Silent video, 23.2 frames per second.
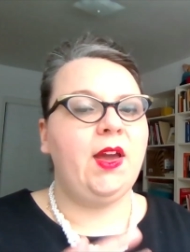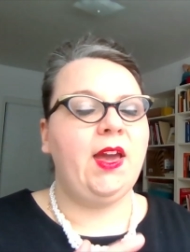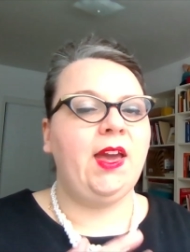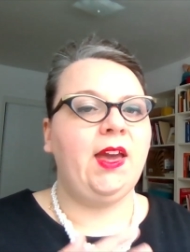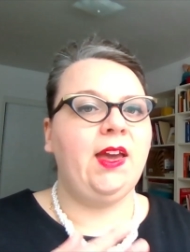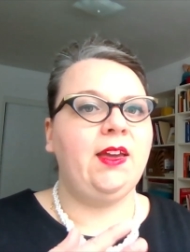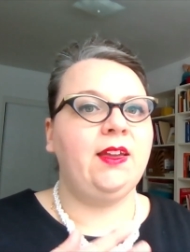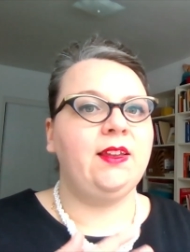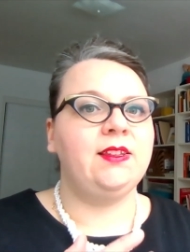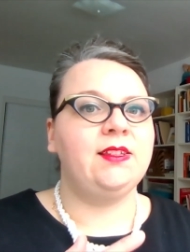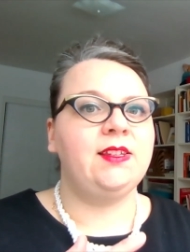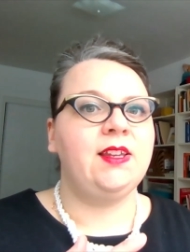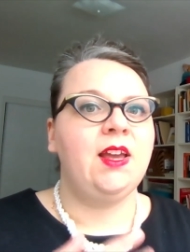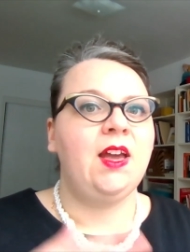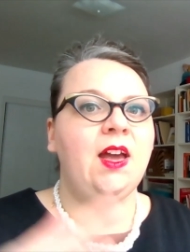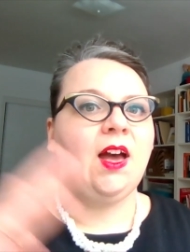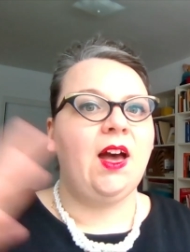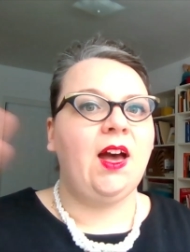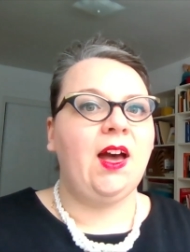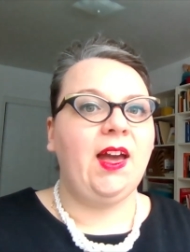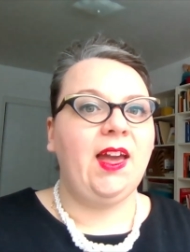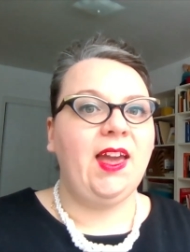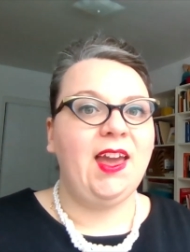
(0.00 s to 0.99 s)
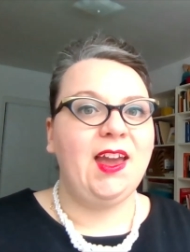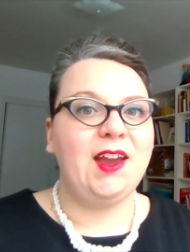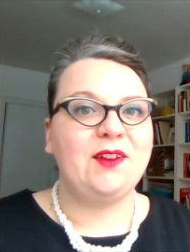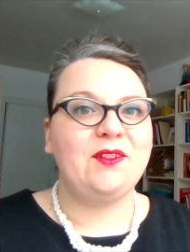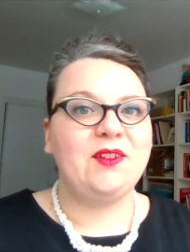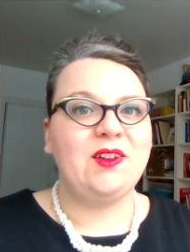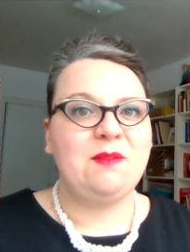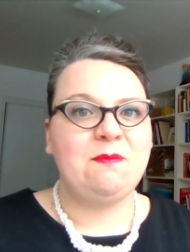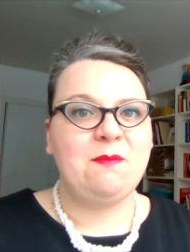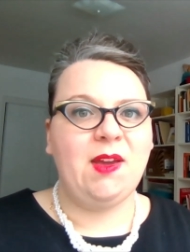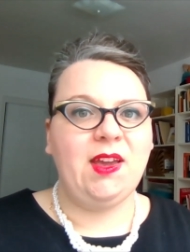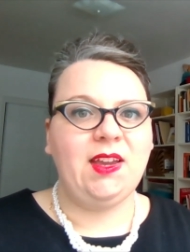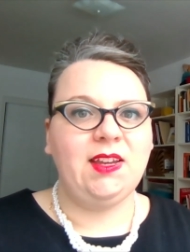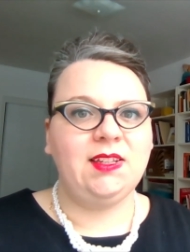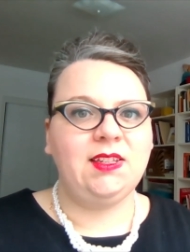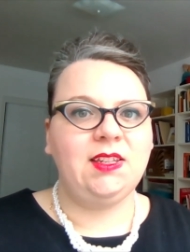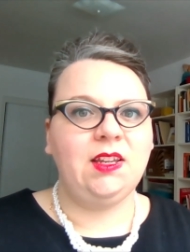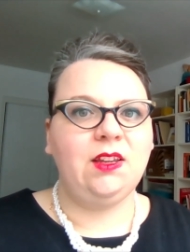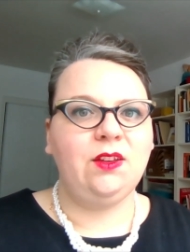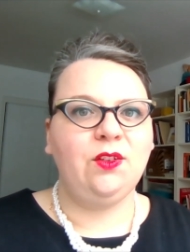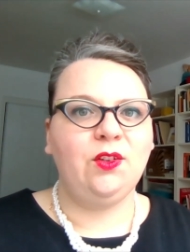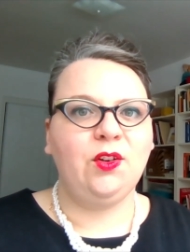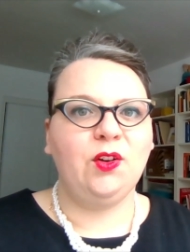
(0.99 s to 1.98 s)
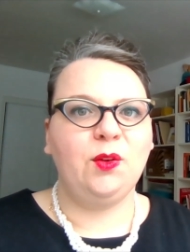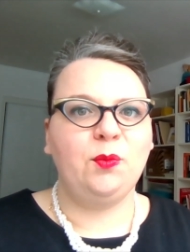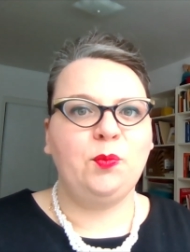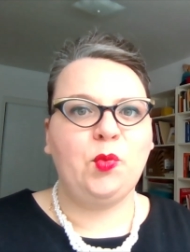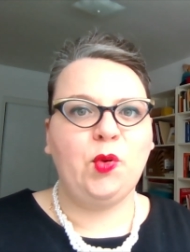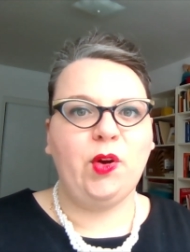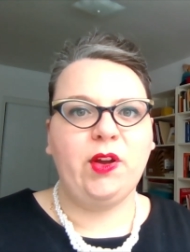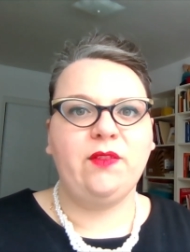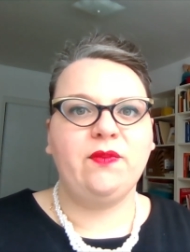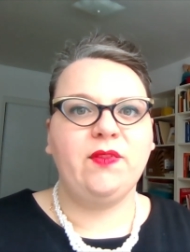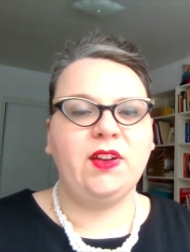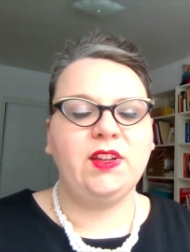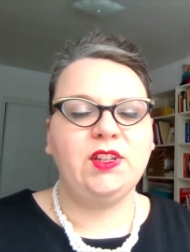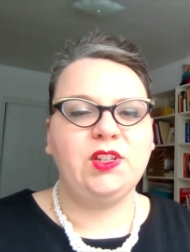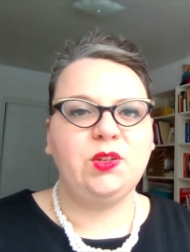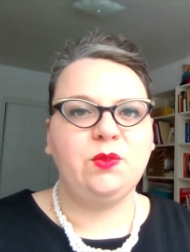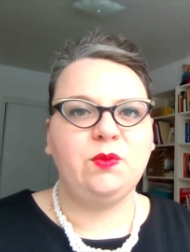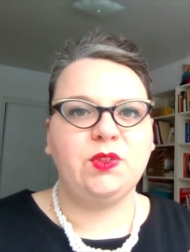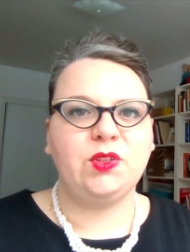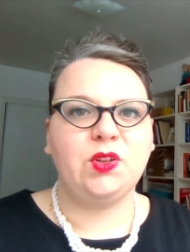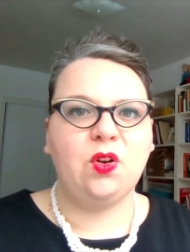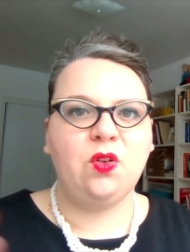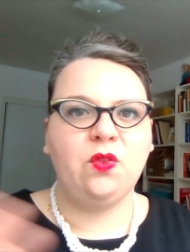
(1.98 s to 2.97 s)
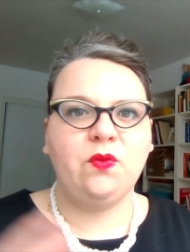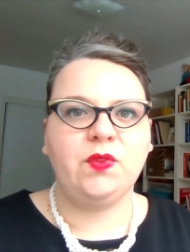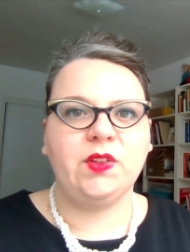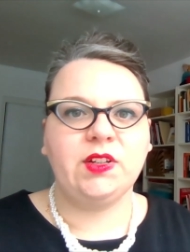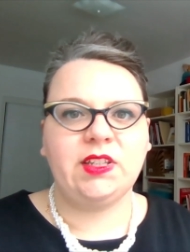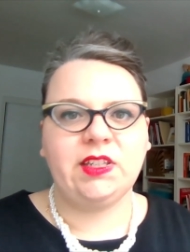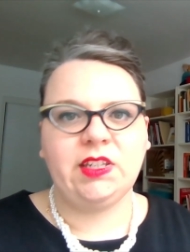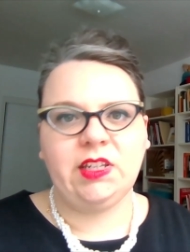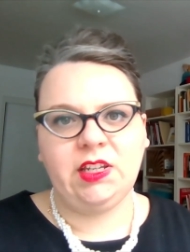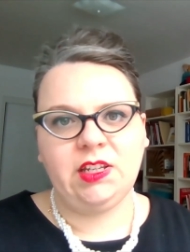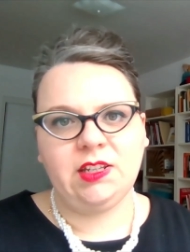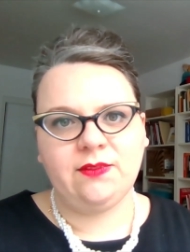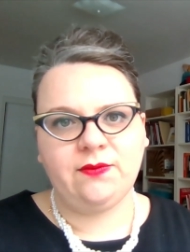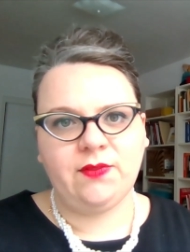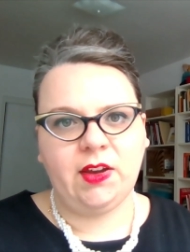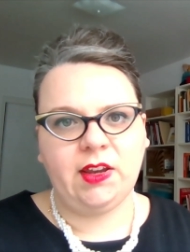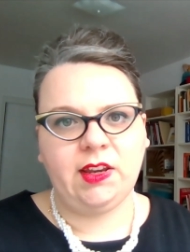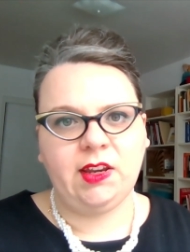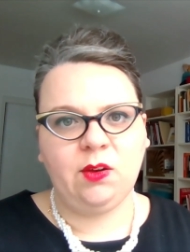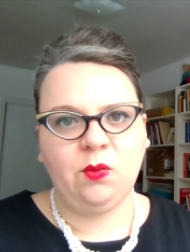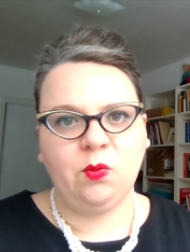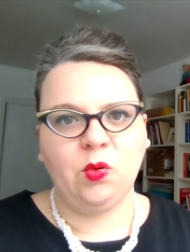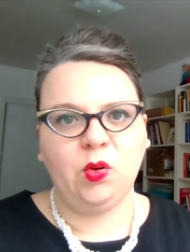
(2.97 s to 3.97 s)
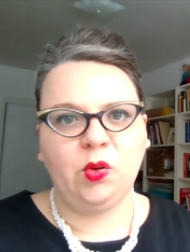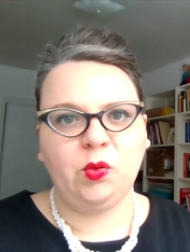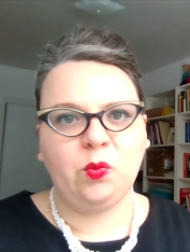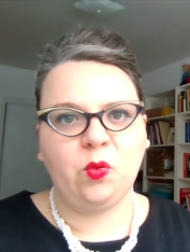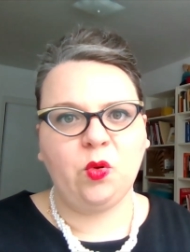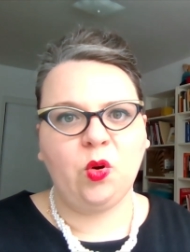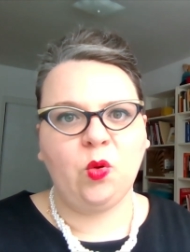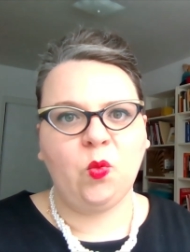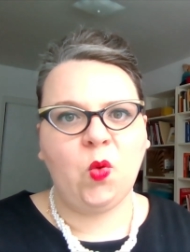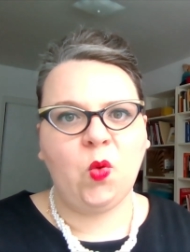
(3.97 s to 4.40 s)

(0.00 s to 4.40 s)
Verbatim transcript: and uh, Harry Mason, her boyfriend who was overseas fighting World War